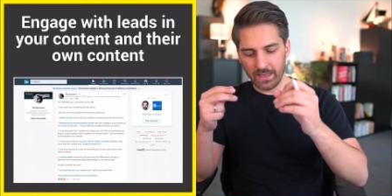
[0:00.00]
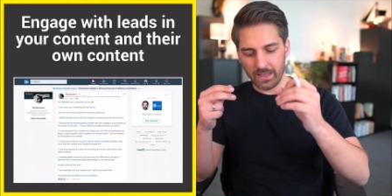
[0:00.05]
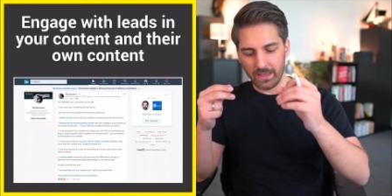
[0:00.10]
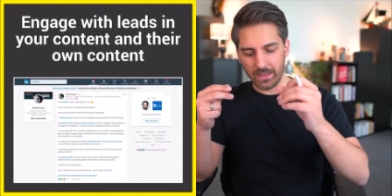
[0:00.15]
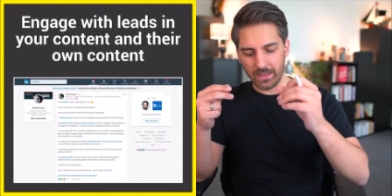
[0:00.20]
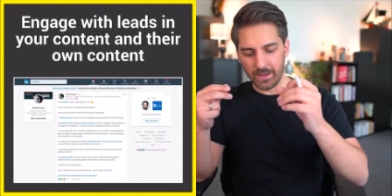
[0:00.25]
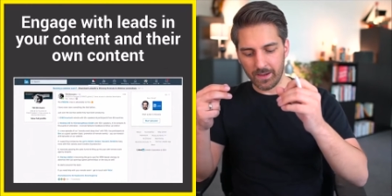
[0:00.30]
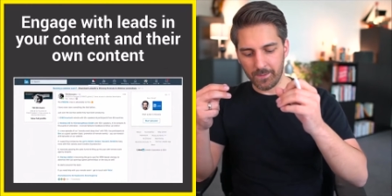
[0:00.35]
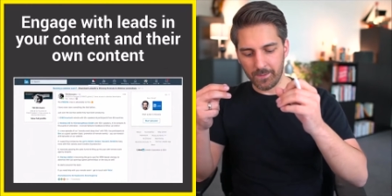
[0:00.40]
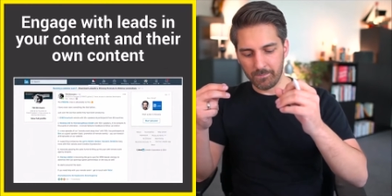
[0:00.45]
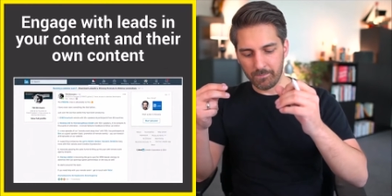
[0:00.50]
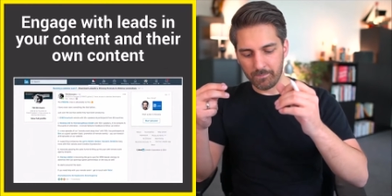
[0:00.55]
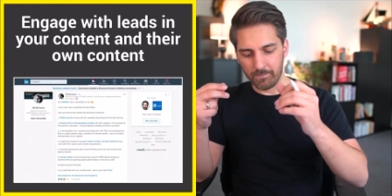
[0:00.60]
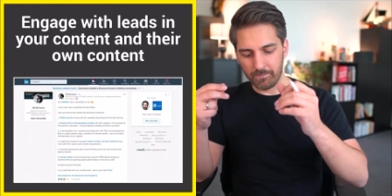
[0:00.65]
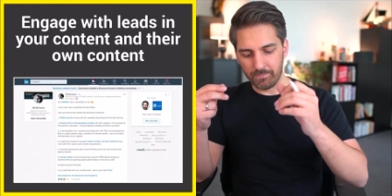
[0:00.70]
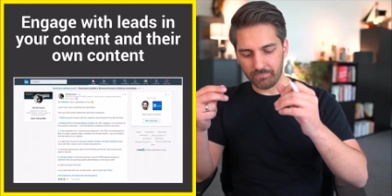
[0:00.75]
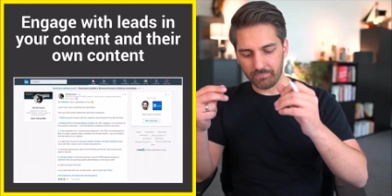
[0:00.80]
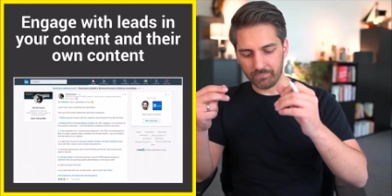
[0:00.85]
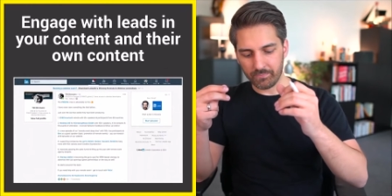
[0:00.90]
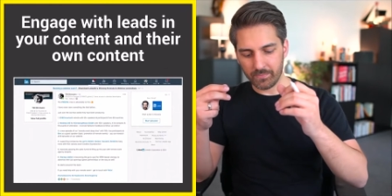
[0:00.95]

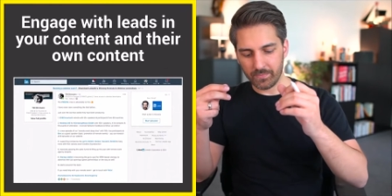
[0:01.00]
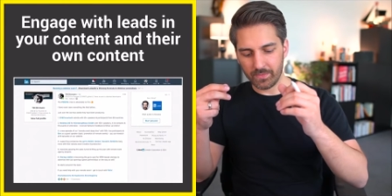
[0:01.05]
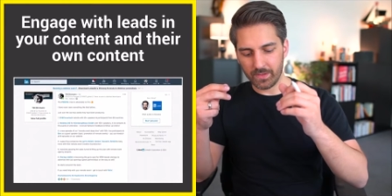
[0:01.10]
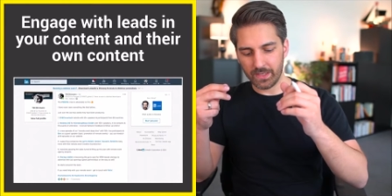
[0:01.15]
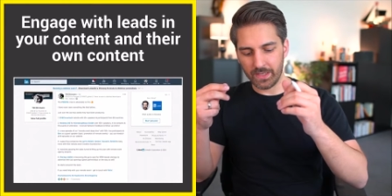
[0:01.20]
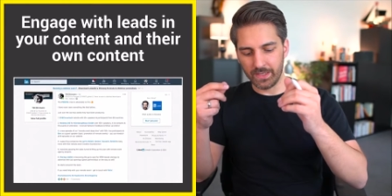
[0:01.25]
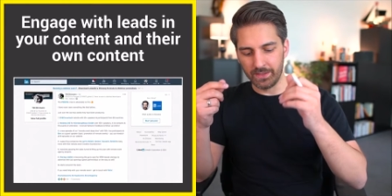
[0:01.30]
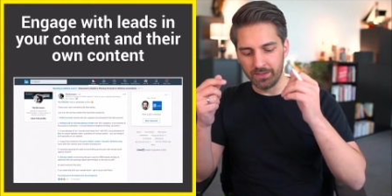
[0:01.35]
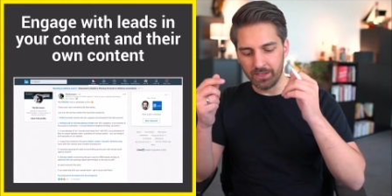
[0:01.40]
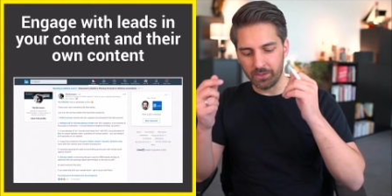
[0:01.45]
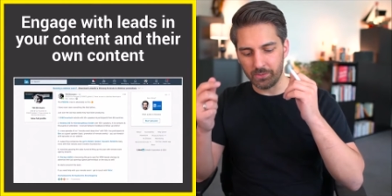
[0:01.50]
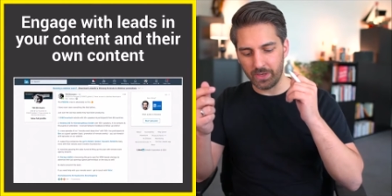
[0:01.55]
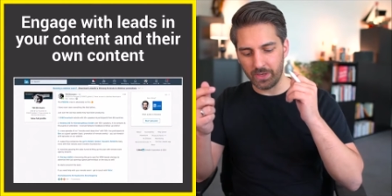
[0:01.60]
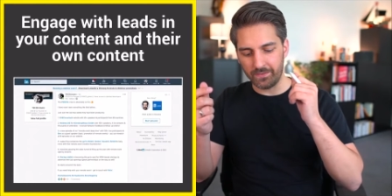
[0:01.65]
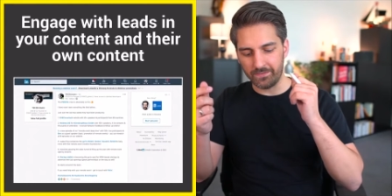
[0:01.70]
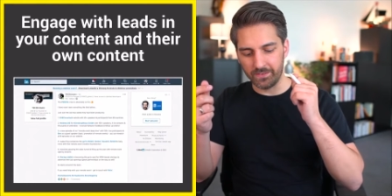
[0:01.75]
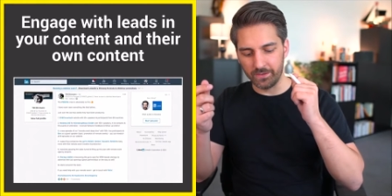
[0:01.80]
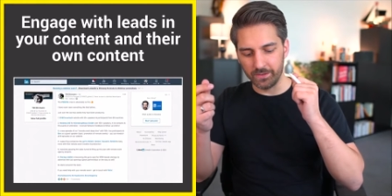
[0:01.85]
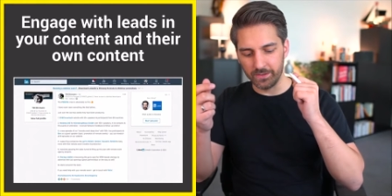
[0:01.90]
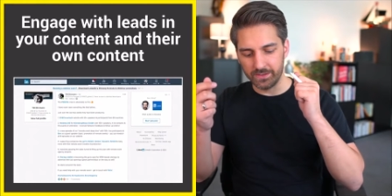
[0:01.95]
um, in their
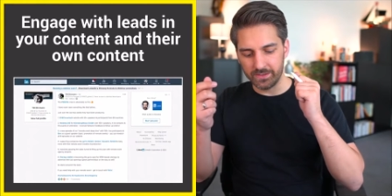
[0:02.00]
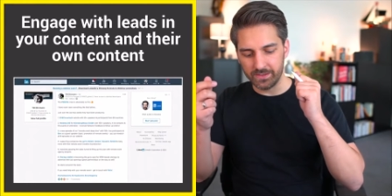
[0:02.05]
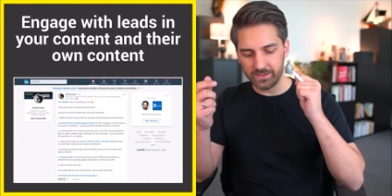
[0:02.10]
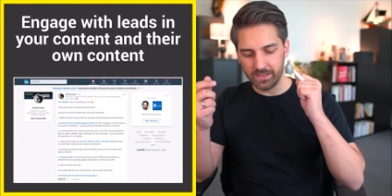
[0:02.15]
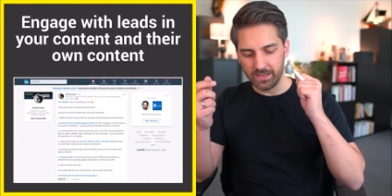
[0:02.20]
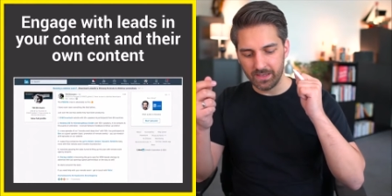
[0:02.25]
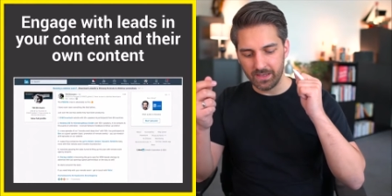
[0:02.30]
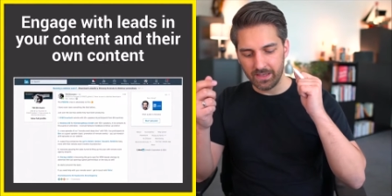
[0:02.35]
efforts.